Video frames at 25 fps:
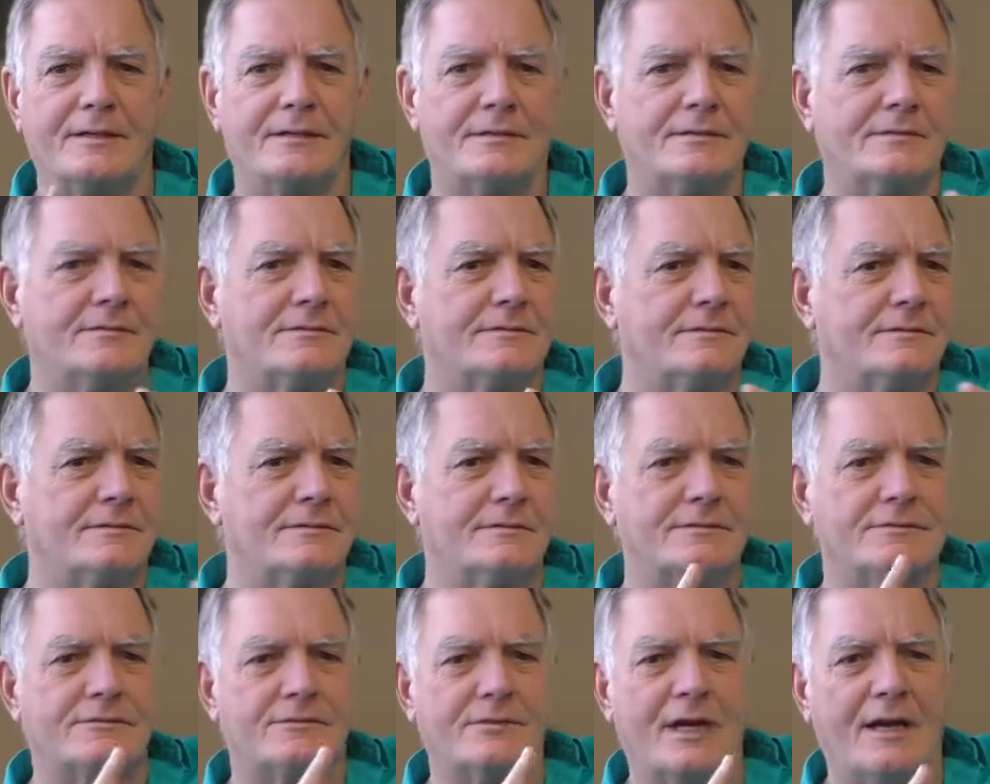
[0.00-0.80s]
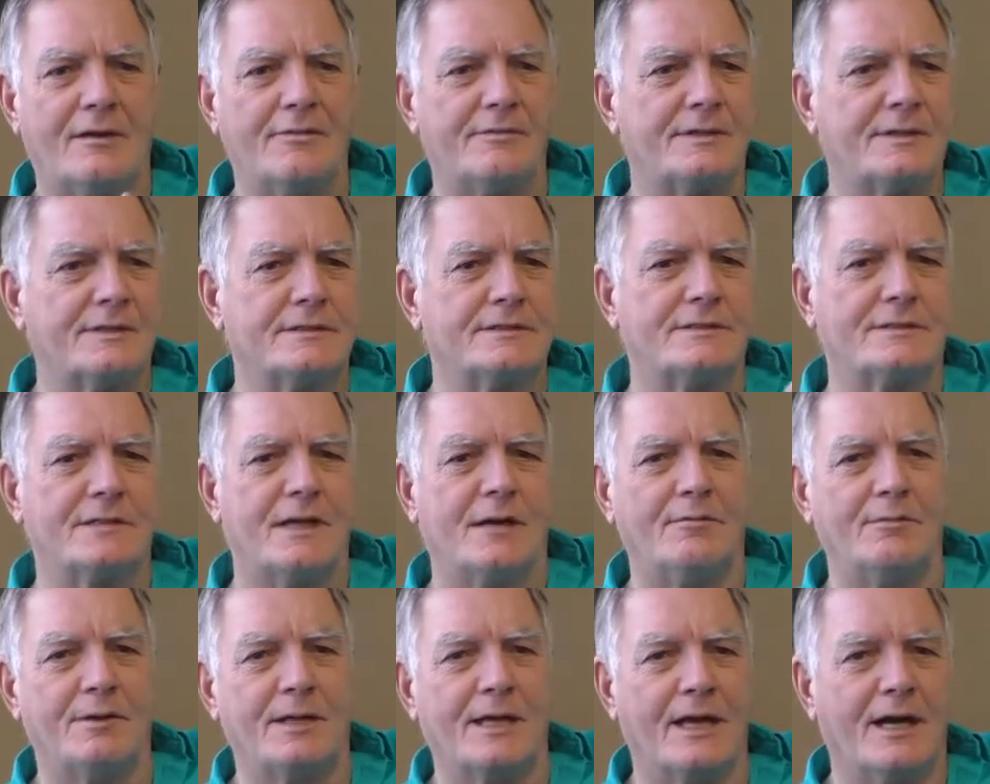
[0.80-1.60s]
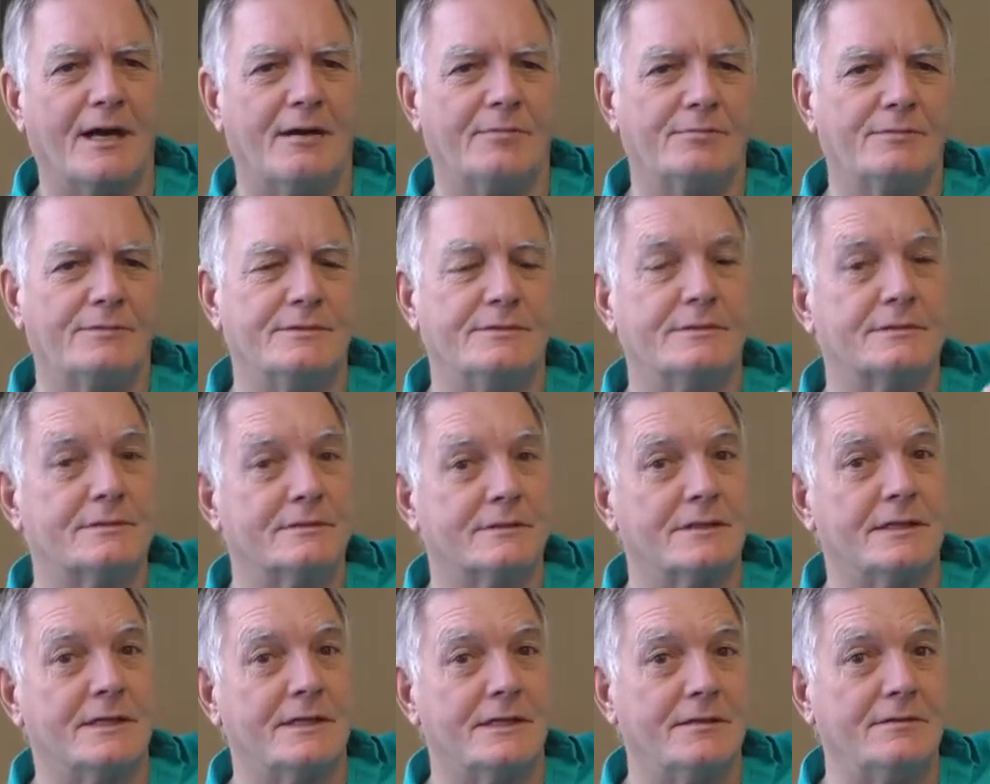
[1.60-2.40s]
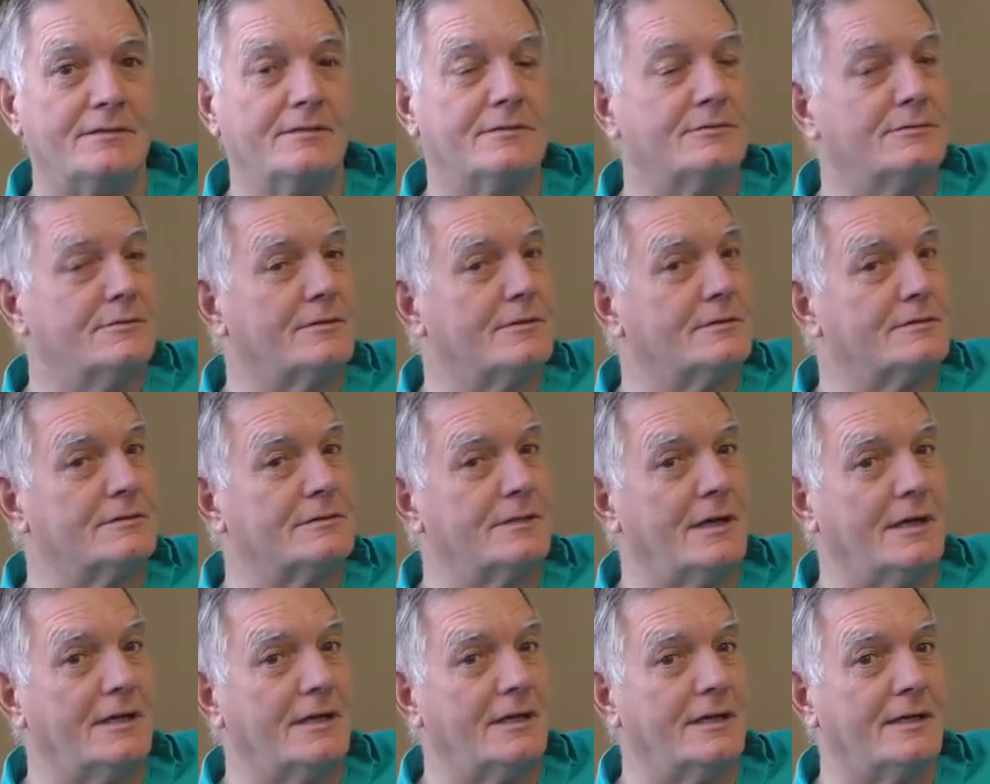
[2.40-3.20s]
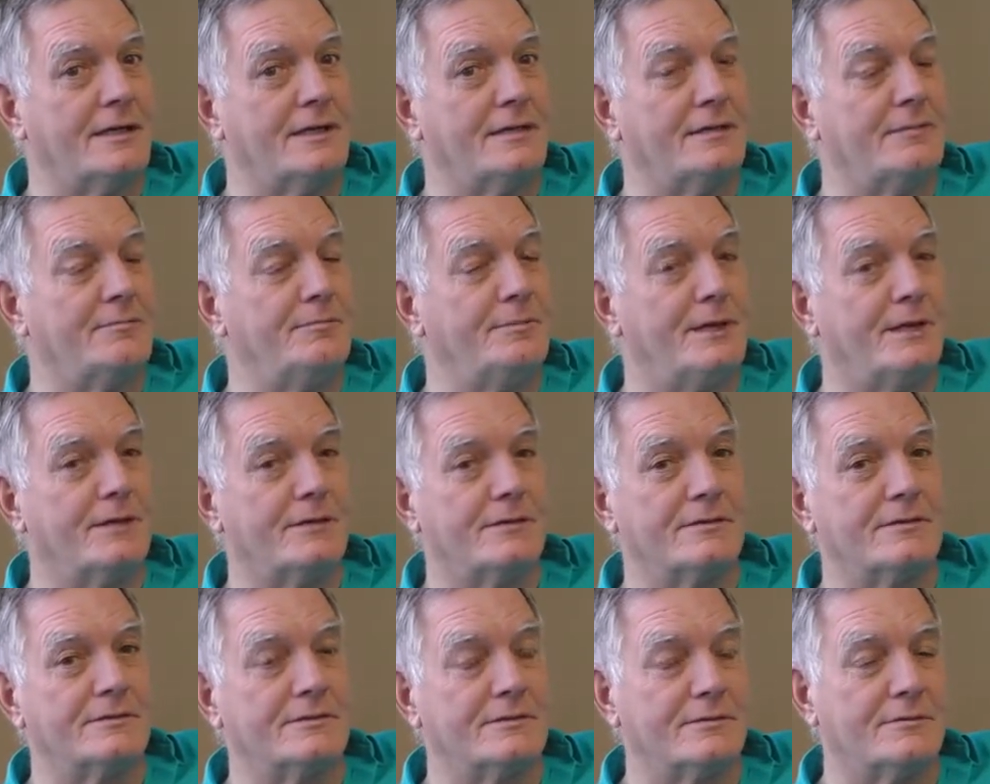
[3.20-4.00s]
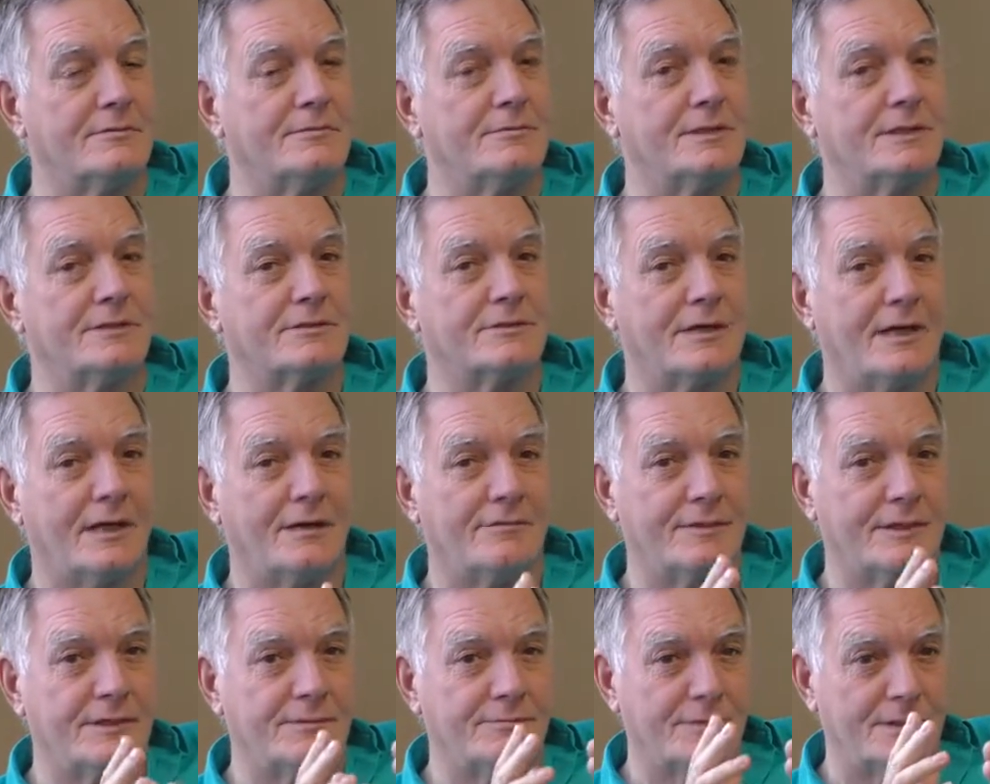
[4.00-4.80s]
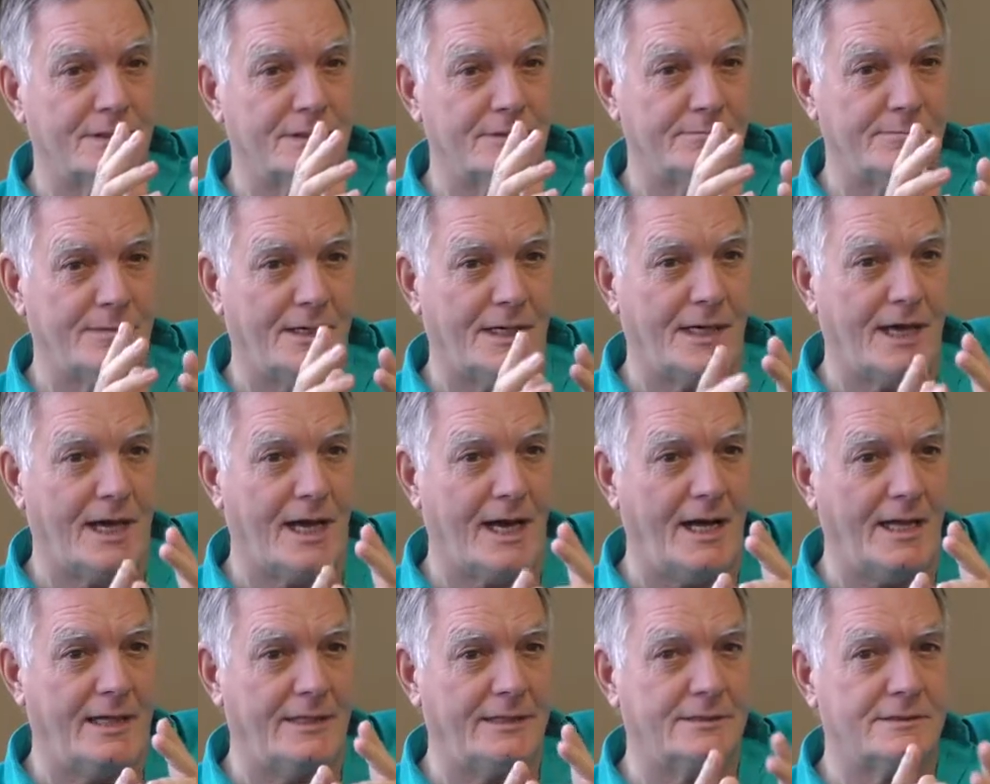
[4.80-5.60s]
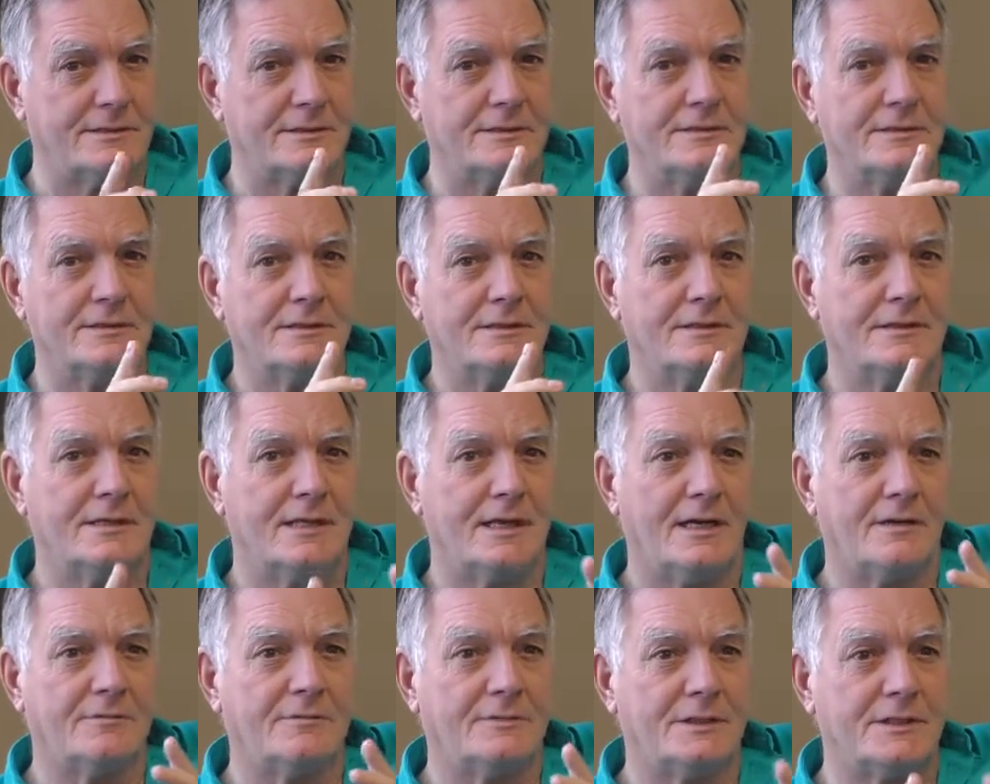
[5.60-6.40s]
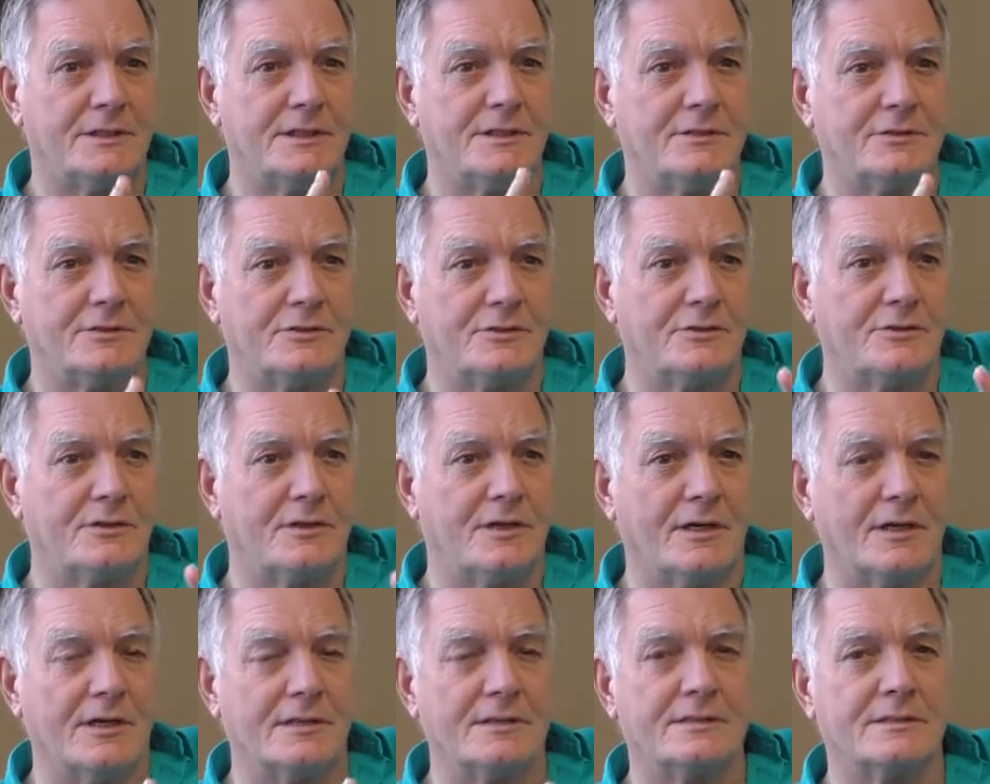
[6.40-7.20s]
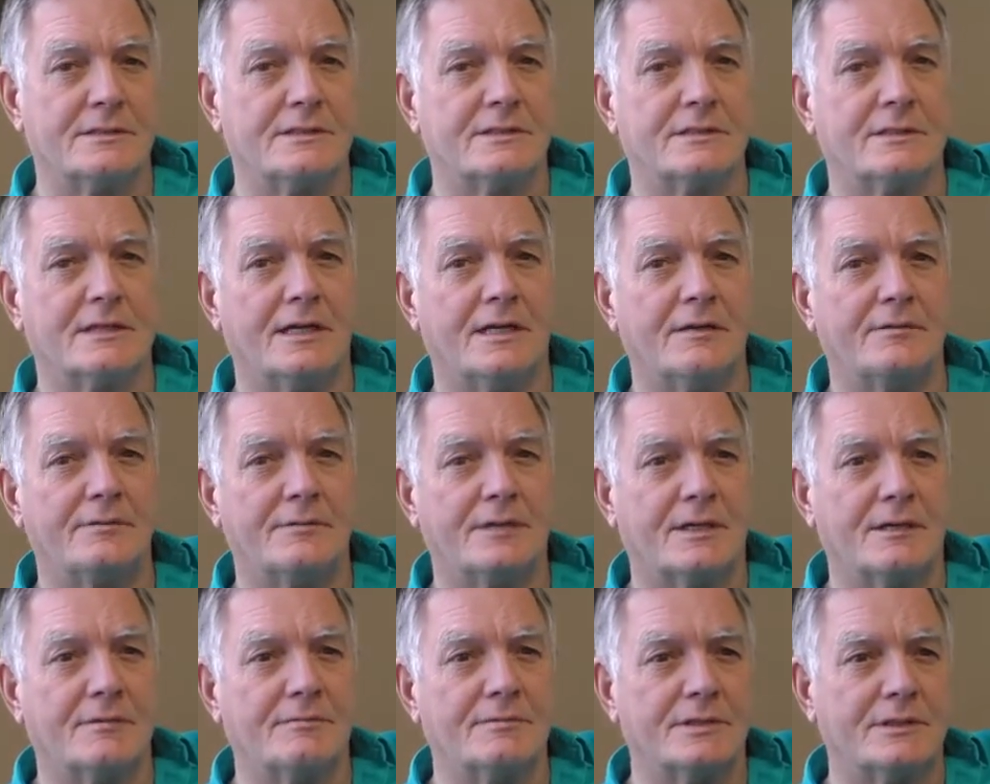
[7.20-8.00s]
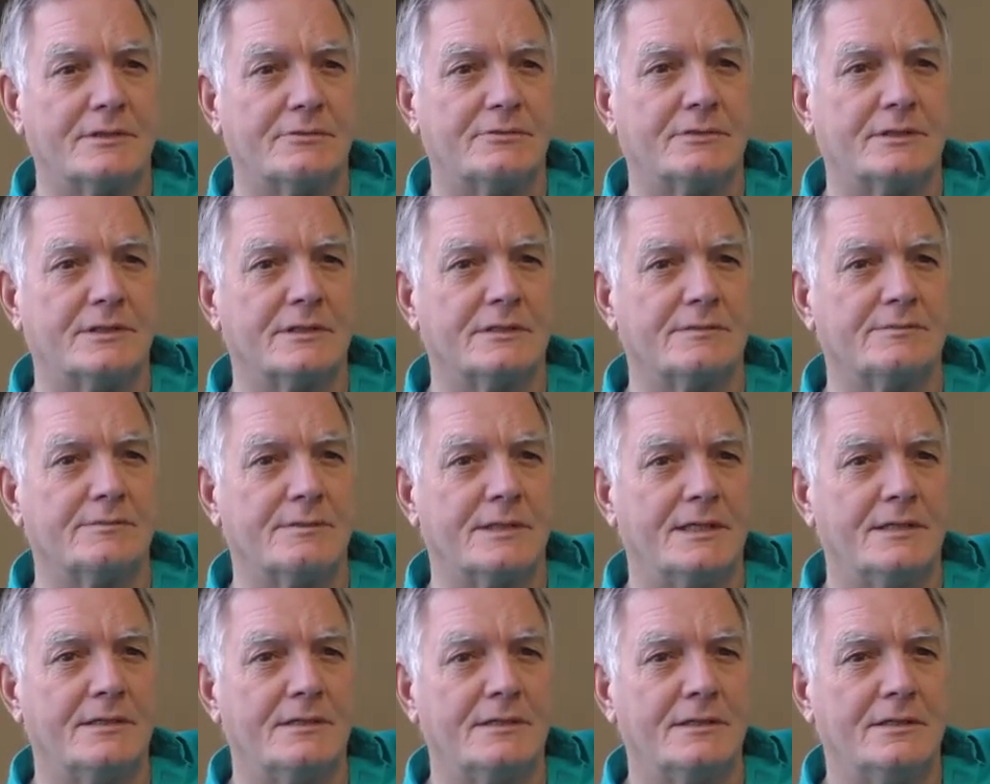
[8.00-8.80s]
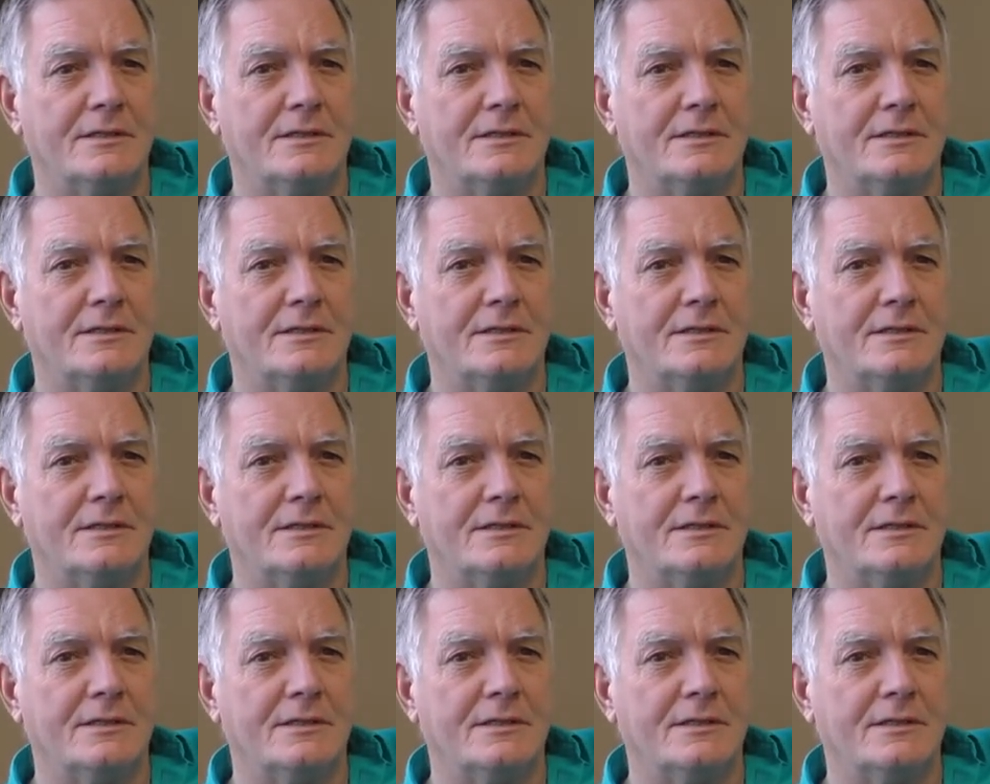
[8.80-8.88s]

the traffic is doubling up. The road's not getting any bigger, there's no more traffic, but in my eyes, I'm seeing 2 cars at a time coming towards me.